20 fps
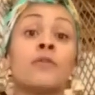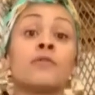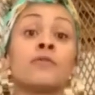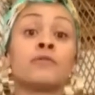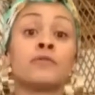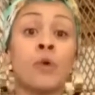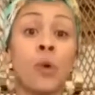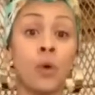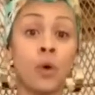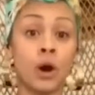
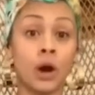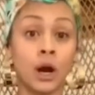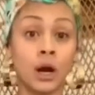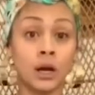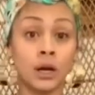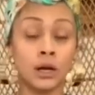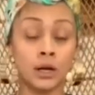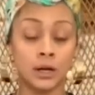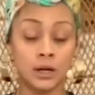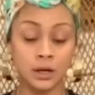
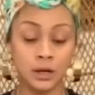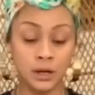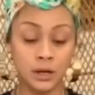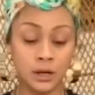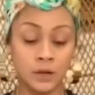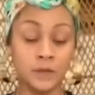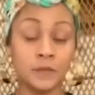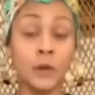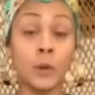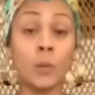for
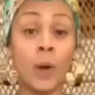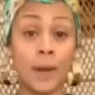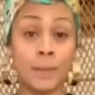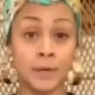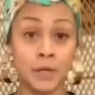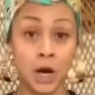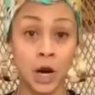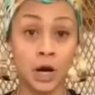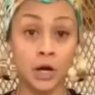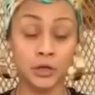the
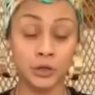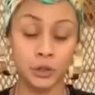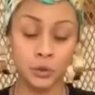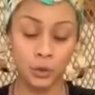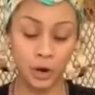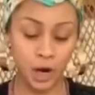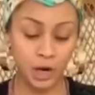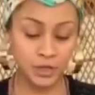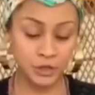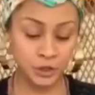webinar. You
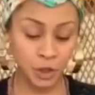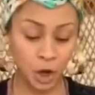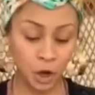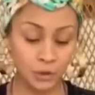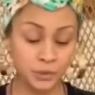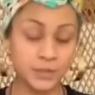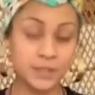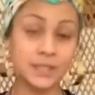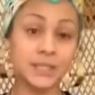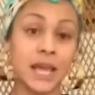are
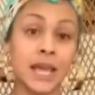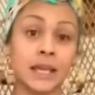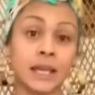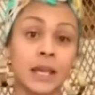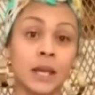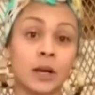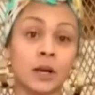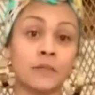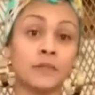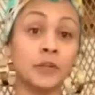adults. Take
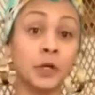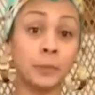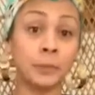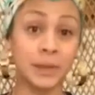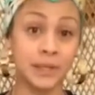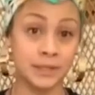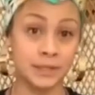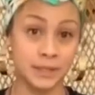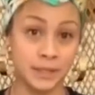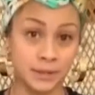care of your
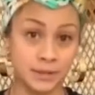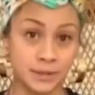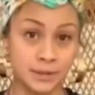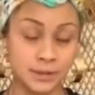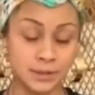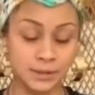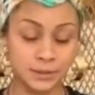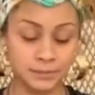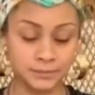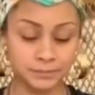
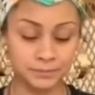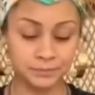business.